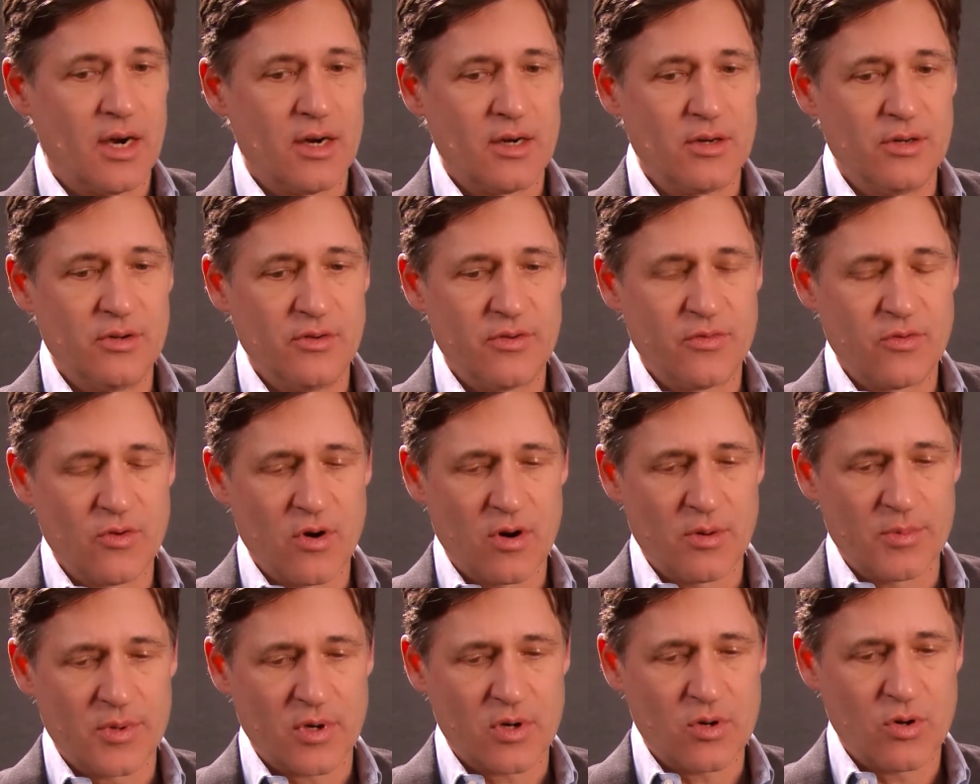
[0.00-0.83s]
who
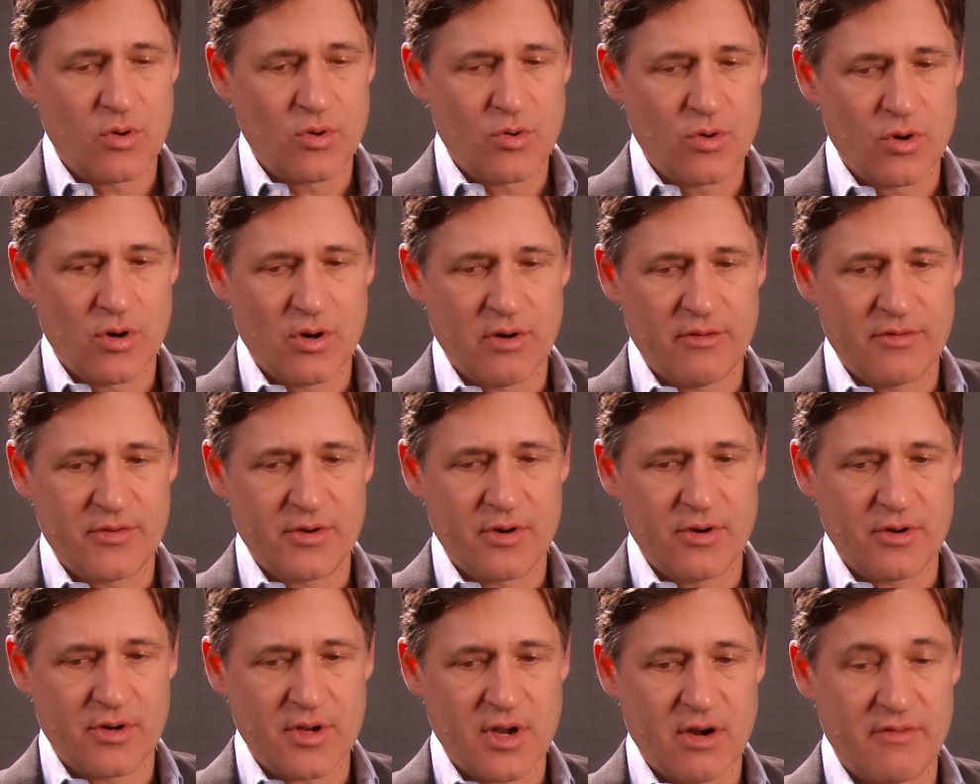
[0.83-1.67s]
form the core of
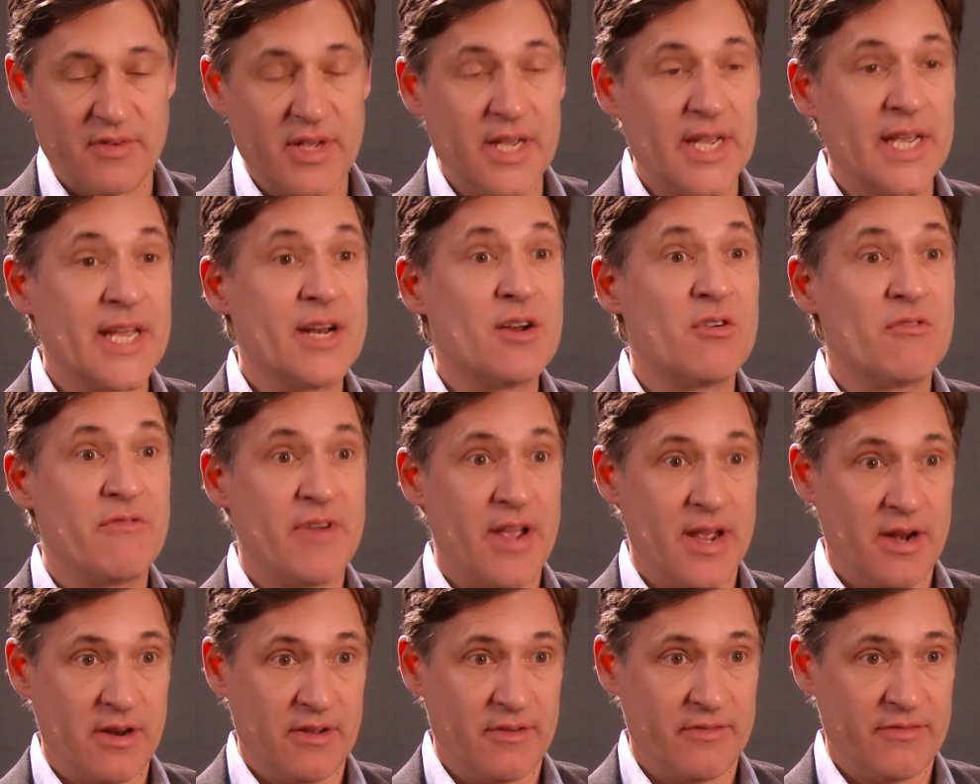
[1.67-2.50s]
your kind of
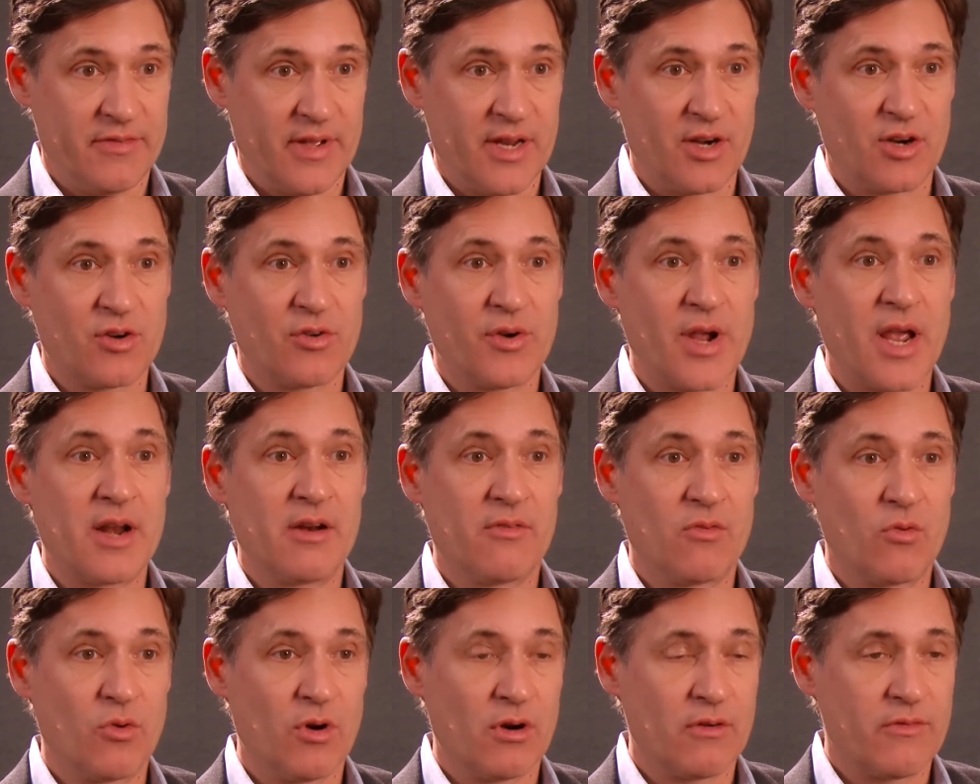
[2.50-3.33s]
innovative and
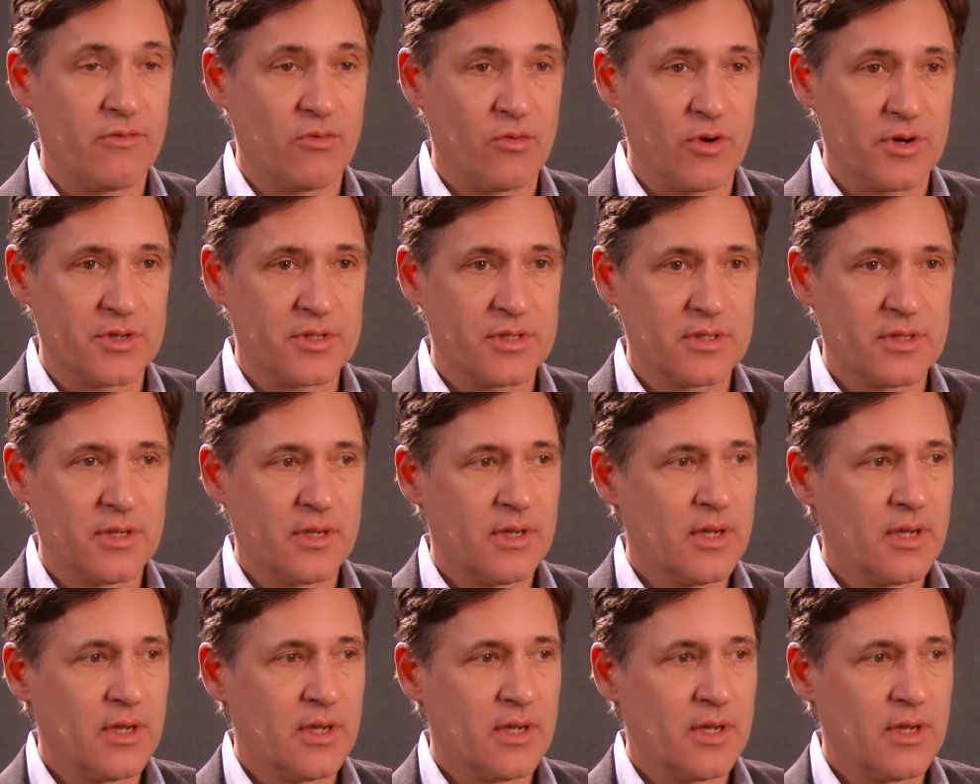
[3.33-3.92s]
creative workforce.